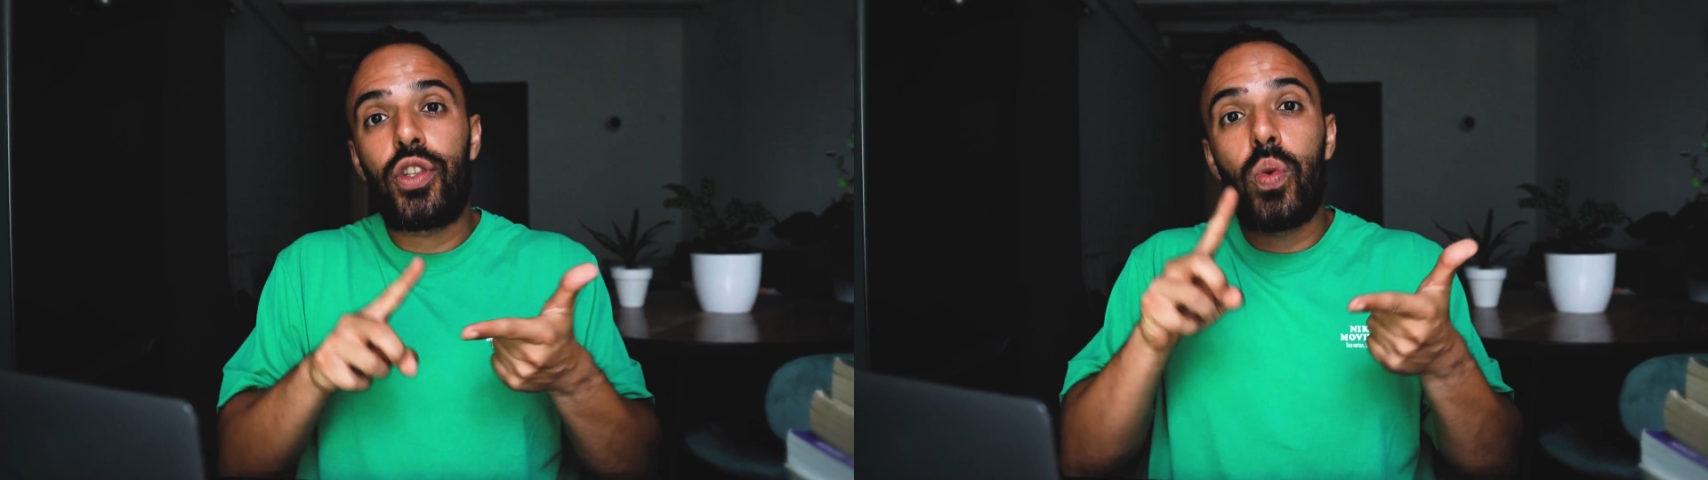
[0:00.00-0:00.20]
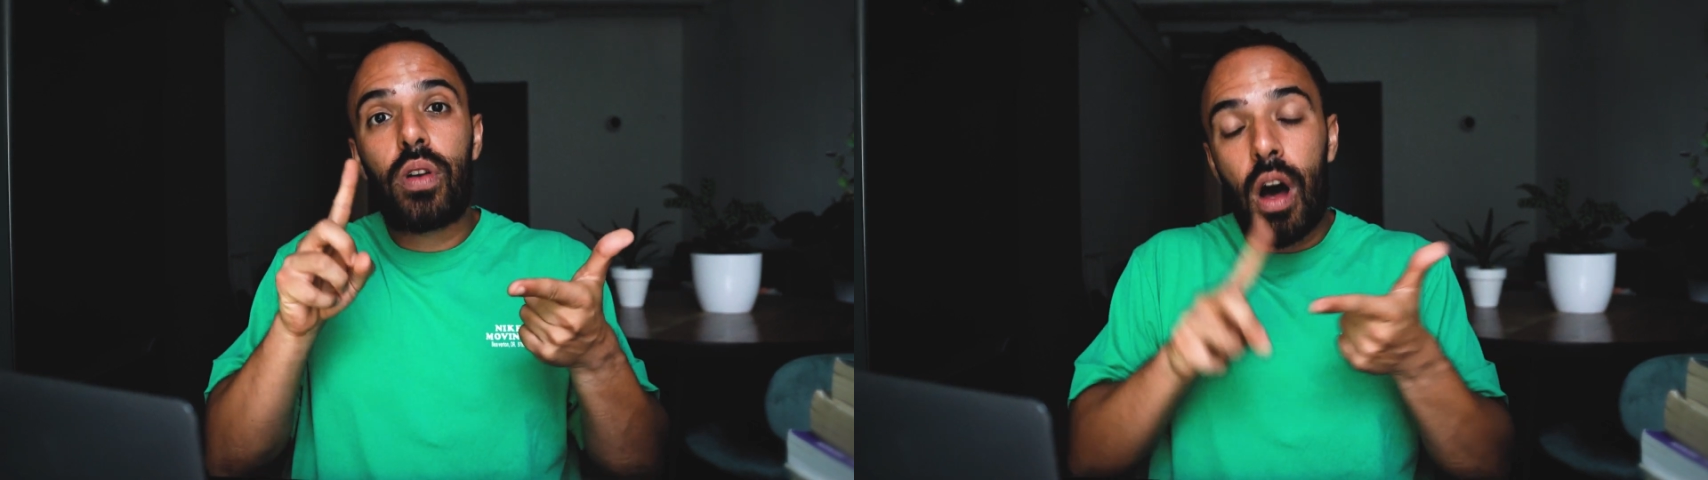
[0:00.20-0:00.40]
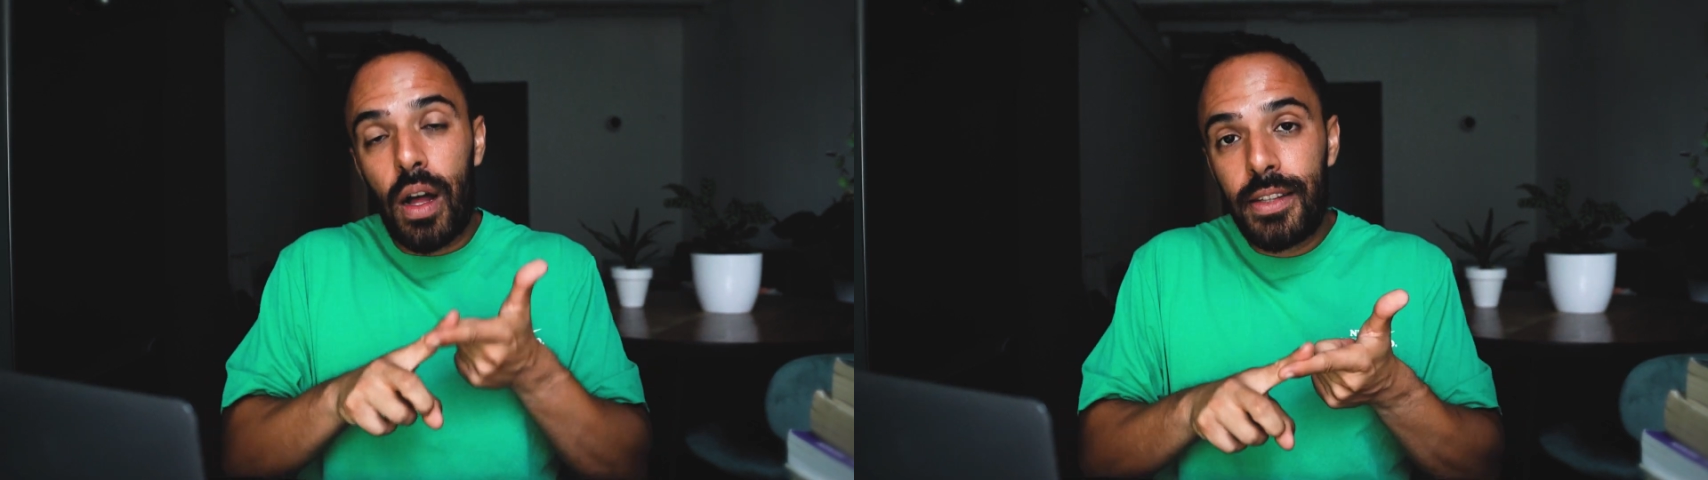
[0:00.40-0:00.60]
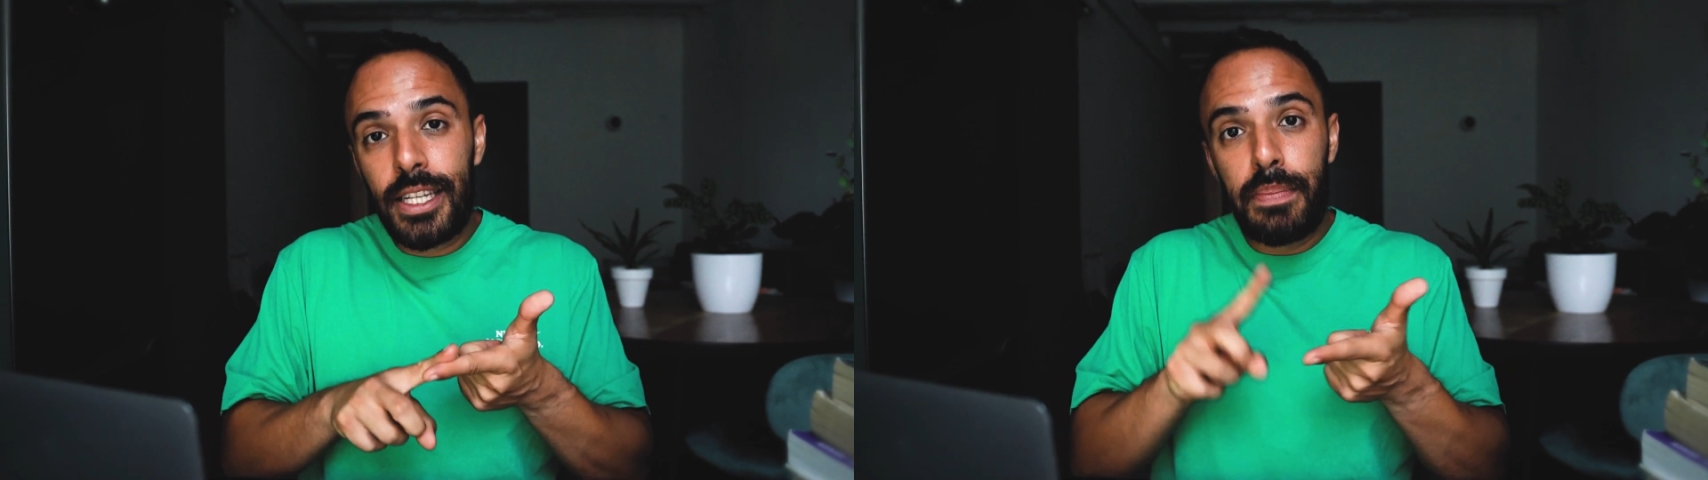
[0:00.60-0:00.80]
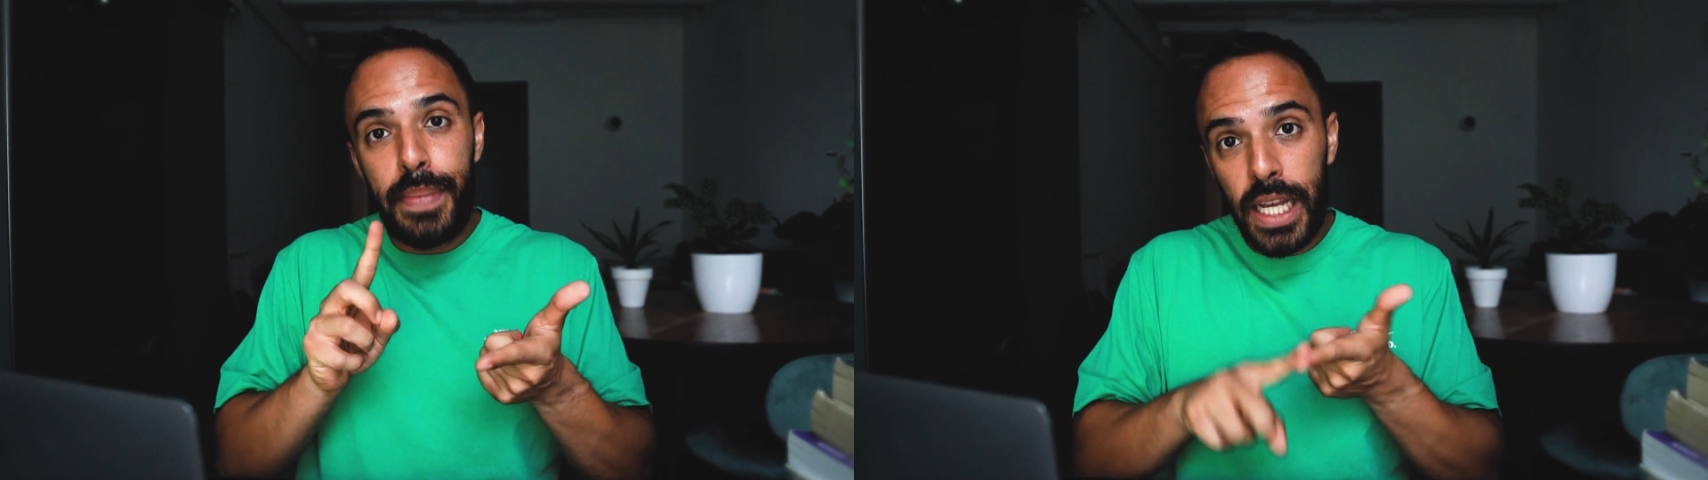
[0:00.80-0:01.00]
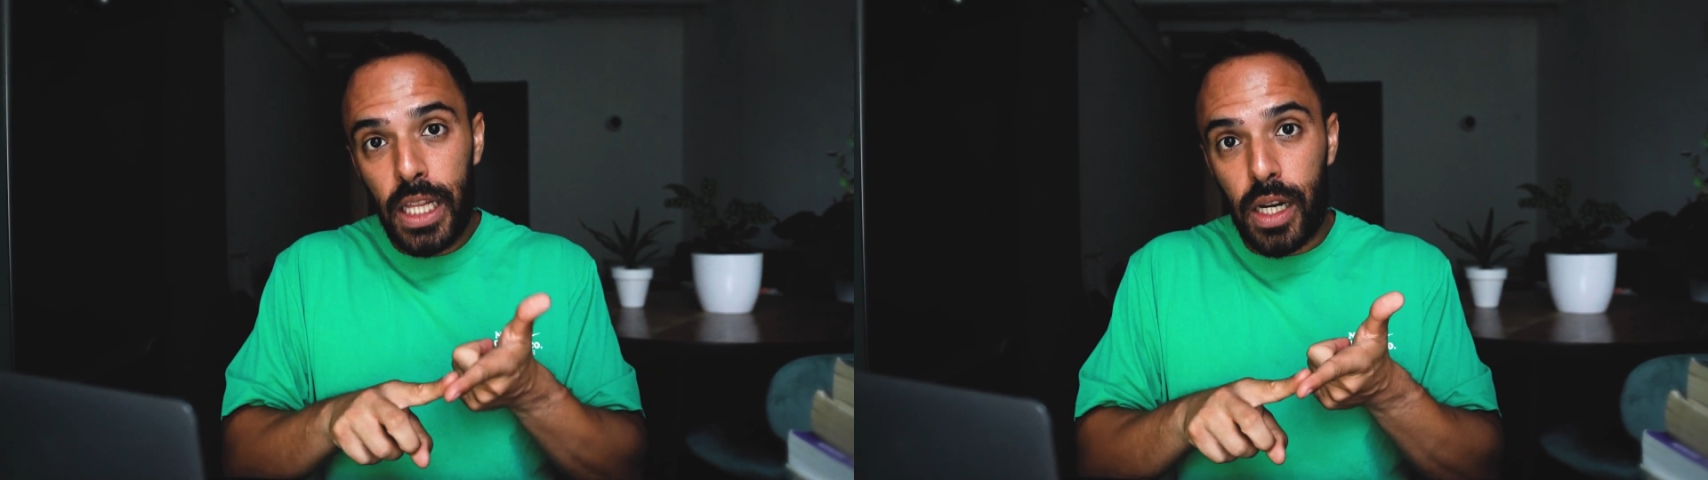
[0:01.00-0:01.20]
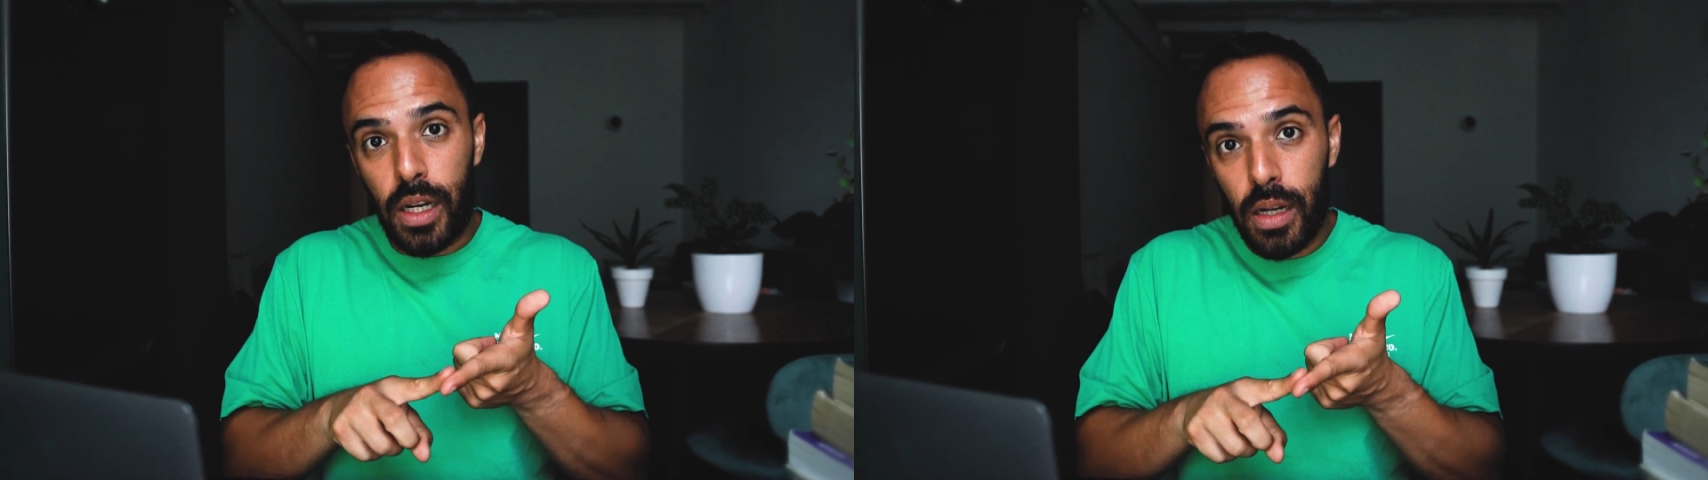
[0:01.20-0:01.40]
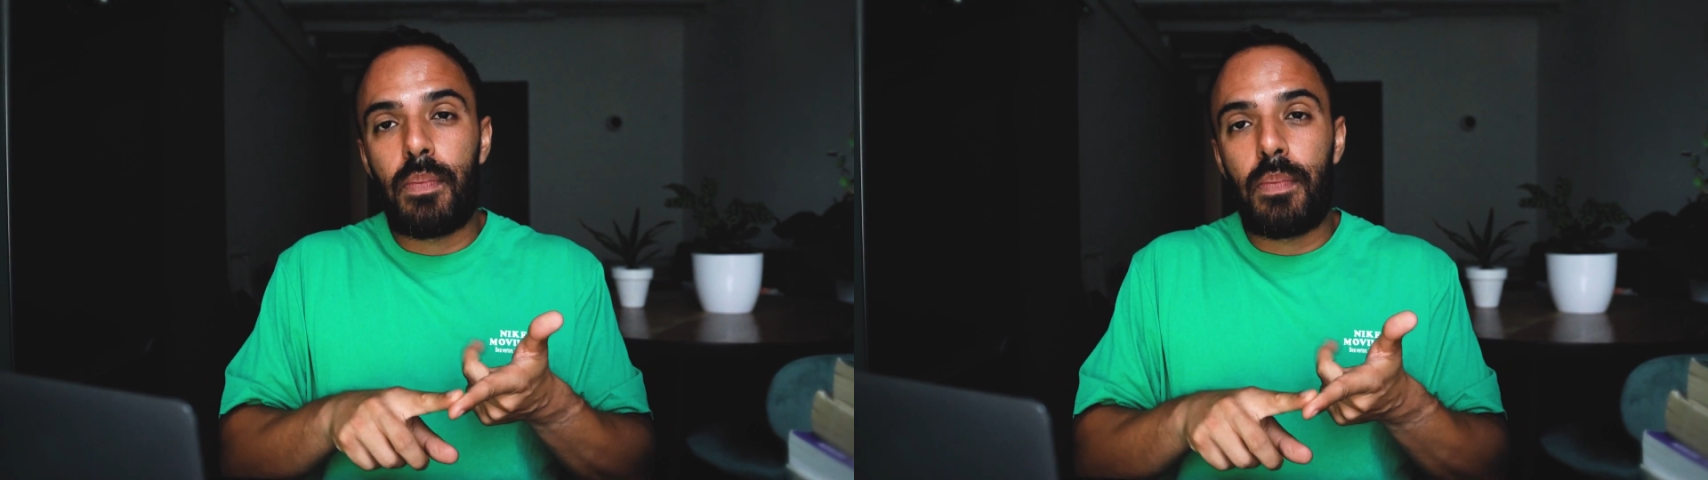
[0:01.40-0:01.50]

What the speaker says: to a content pillar.